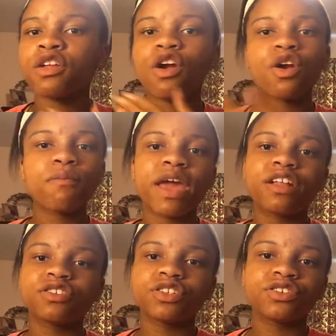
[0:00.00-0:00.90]
Her
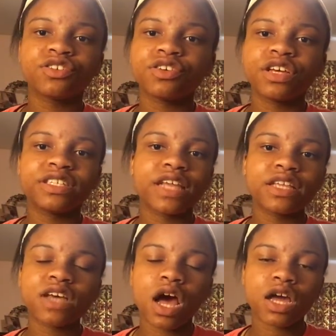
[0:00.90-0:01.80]
manager is
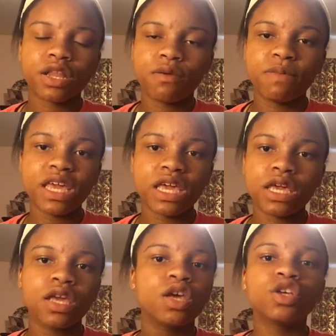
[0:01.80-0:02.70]
not talking to
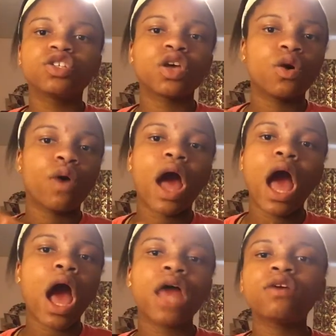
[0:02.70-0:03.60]
me, so
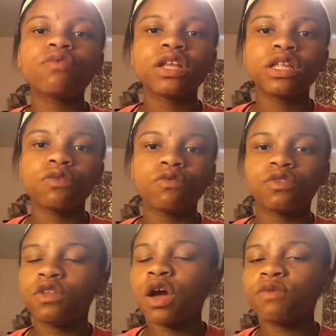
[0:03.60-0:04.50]
I don't really
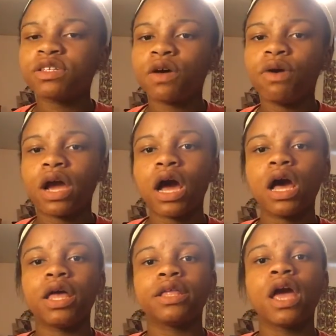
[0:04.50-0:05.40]
know what's going
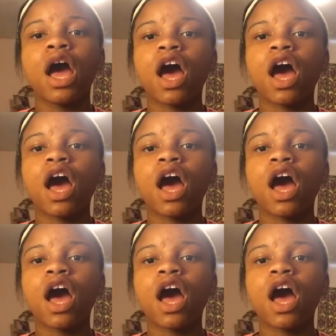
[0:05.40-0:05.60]
on.